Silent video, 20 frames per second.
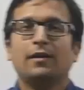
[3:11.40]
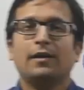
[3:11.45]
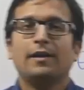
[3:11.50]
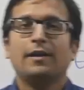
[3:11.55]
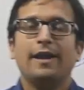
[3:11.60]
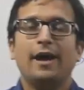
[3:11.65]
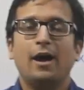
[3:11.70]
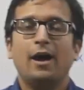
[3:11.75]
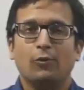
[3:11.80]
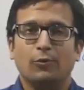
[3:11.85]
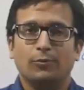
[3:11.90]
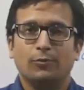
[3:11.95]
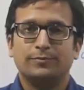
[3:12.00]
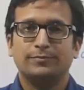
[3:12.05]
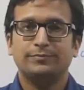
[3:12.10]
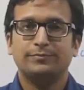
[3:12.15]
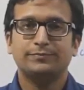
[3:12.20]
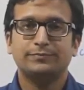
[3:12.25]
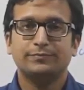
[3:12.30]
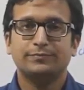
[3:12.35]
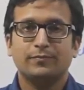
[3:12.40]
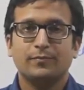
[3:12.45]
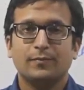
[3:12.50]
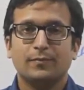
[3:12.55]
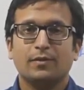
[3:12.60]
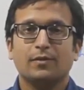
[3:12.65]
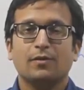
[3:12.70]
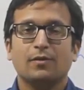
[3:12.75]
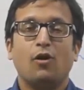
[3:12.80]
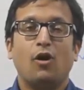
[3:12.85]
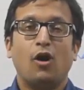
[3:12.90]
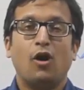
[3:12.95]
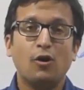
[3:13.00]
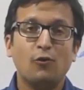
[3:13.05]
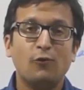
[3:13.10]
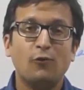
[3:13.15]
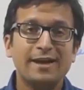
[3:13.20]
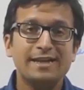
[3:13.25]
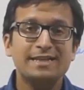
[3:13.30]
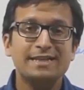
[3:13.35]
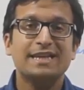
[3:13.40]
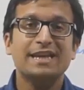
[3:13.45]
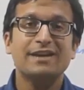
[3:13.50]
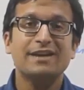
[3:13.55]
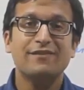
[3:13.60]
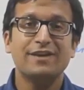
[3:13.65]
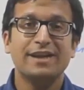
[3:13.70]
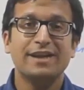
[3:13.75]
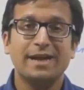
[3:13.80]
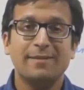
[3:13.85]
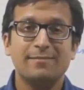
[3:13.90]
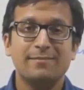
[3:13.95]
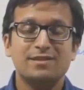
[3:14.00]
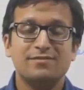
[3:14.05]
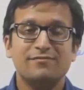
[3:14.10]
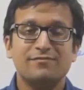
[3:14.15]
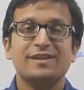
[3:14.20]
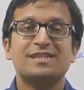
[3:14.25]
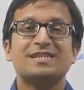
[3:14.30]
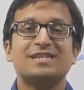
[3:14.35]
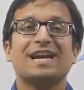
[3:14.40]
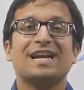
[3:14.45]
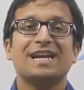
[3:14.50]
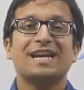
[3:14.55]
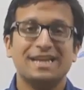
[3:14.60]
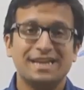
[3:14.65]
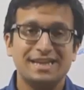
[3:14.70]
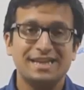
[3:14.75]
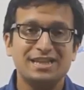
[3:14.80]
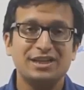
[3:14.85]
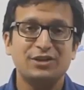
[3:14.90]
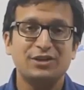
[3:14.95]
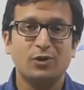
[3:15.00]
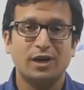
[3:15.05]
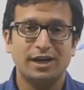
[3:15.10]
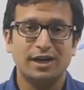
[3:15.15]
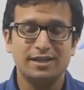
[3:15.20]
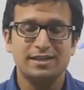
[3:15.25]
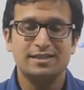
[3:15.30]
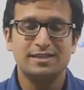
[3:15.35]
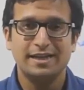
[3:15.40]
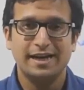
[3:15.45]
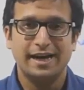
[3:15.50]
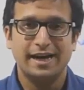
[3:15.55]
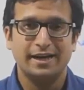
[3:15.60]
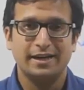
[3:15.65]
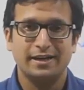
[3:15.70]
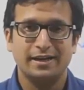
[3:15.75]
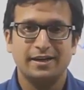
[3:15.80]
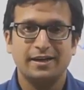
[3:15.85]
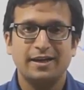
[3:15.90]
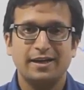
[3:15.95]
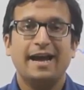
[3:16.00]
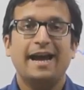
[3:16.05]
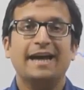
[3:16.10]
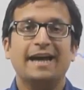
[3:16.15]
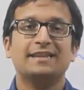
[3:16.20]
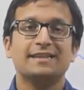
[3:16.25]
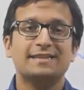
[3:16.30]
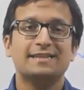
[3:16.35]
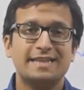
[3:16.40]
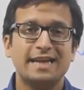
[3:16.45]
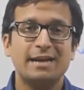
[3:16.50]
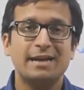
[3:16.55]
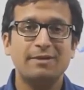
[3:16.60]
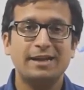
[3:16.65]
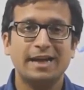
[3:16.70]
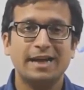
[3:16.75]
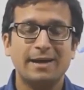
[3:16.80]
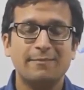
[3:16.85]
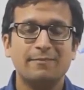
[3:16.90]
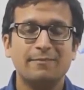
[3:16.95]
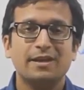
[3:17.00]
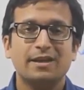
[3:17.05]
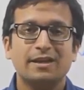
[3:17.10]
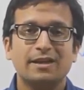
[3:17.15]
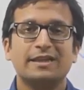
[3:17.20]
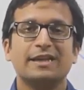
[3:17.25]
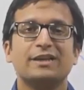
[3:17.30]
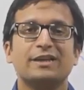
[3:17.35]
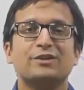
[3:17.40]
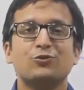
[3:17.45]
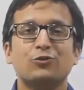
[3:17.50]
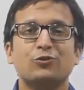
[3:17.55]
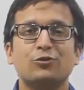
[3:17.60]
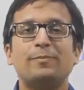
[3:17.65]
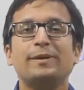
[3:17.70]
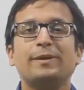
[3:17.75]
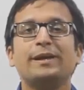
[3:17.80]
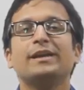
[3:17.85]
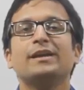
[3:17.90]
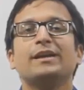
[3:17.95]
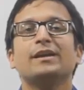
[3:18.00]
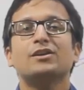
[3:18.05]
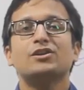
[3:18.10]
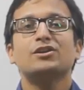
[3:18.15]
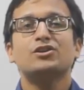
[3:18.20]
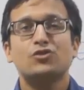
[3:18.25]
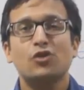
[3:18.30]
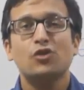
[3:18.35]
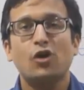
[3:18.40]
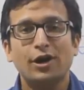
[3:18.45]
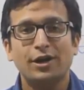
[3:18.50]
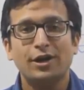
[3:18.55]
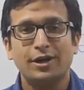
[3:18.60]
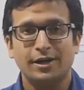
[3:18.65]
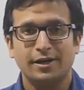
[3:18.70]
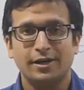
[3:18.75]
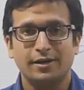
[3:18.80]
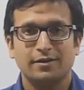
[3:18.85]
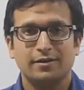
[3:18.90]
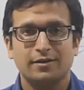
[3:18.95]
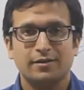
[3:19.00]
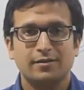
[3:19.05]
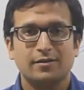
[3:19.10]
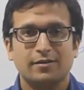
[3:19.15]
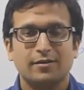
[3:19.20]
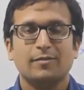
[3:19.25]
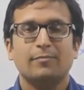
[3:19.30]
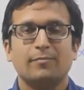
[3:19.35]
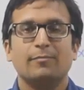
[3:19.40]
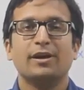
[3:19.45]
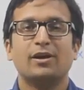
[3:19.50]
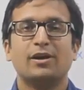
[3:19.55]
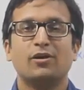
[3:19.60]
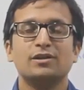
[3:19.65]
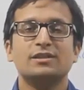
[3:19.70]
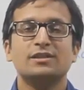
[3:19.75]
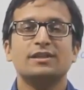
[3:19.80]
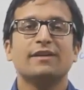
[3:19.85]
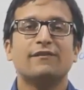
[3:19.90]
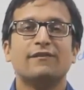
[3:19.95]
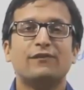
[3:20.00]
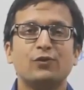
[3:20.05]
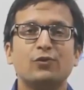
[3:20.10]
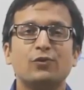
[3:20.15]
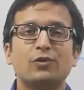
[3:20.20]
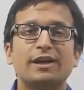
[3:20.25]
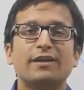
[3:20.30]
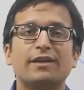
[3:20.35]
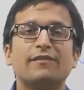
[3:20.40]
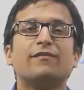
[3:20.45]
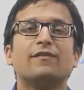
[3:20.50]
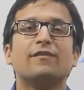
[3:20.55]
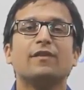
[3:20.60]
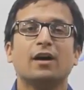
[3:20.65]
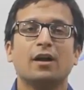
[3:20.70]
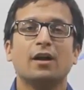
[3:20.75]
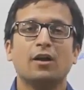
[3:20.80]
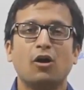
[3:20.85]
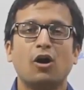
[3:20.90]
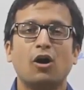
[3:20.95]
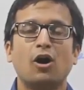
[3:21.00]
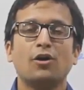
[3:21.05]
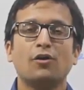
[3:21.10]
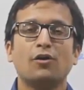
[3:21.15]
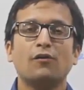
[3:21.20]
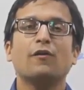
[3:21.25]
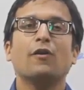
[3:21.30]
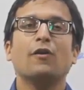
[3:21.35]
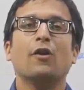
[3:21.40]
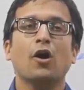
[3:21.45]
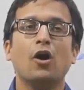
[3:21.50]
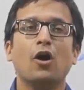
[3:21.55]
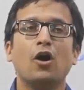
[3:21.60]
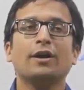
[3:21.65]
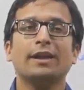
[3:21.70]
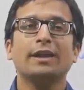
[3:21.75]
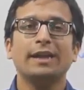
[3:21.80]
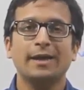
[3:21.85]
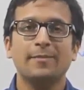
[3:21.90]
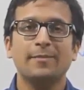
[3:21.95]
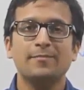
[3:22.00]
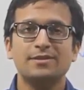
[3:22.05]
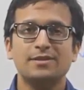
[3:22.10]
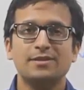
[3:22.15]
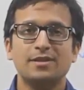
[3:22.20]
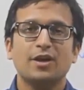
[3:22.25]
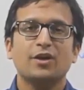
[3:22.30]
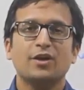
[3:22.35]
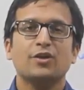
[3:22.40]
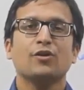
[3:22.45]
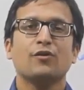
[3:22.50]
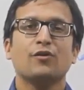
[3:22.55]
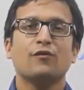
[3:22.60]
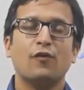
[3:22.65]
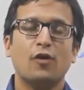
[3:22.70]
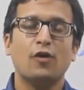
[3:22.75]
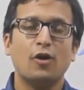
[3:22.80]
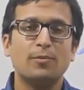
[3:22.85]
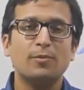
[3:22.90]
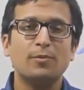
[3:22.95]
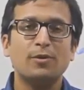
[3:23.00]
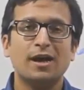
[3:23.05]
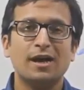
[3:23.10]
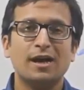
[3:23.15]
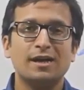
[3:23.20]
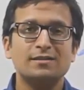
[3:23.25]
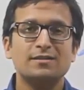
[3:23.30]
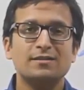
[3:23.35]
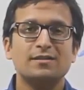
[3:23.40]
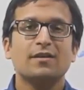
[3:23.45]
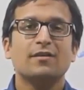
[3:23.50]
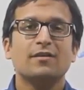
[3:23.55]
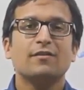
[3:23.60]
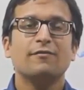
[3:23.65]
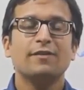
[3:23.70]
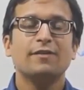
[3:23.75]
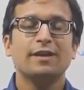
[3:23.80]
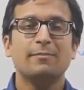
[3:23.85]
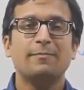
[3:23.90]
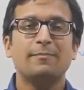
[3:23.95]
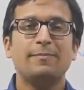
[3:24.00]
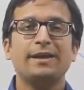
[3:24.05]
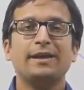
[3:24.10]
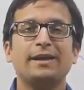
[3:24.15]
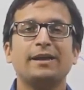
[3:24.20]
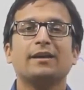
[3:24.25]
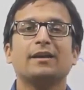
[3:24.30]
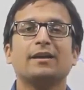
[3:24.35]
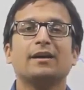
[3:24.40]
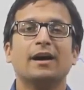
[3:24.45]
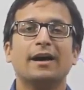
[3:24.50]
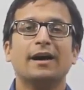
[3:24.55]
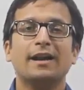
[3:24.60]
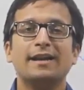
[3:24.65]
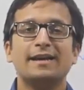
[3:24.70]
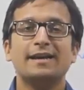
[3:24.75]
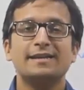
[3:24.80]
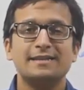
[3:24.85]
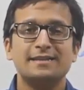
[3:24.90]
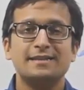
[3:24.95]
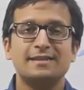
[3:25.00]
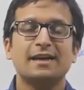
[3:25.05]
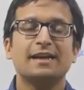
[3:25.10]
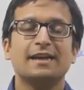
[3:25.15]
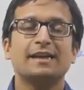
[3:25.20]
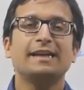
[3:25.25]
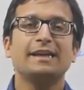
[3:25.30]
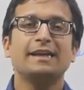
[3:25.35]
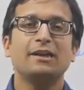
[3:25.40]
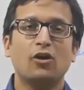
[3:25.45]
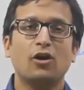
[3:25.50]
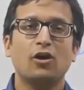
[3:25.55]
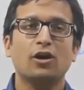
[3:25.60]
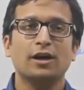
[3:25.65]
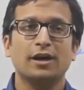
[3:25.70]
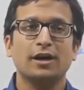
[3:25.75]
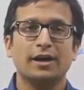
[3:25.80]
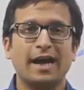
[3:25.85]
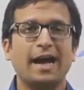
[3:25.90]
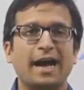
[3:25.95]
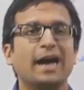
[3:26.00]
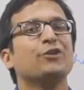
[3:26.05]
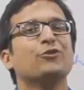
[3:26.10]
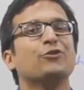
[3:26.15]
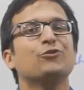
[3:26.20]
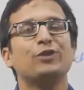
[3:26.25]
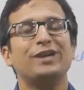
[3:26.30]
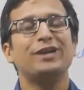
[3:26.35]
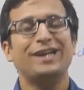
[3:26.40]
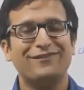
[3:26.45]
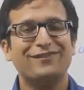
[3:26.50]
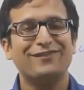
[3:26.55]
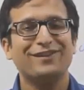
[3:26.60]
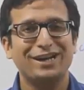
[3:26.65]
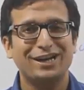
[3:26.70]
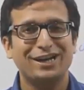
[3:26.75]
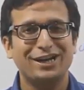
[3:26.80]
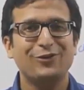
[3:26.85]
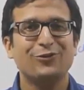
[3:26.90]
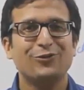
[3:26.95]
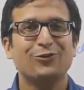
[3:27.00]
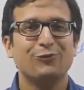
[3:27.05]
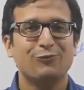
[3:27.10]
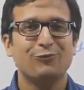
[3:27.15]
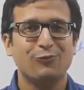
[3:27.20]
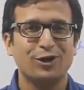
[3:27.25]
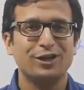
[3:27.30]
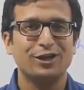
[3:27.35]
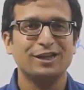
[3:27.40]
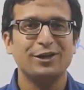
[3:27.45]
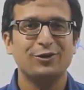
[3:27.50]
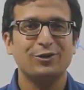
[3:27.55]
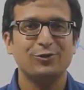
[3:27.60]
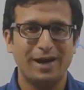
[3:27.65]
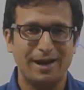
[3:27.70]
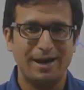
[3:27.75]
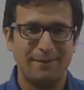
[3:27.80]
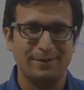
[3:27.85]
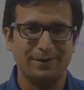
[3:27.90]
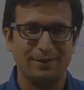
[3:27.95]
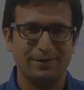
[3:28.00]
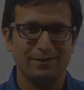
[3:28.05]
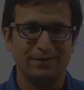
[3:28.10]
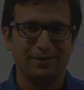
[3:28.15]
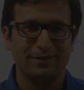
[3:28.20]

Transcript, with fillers: Now, always give names which are easy to understand. At the same time, they should be shorter, because if you give a lot of long names, your formulas will be unnecessarily longer and you definitely don't want that to happen.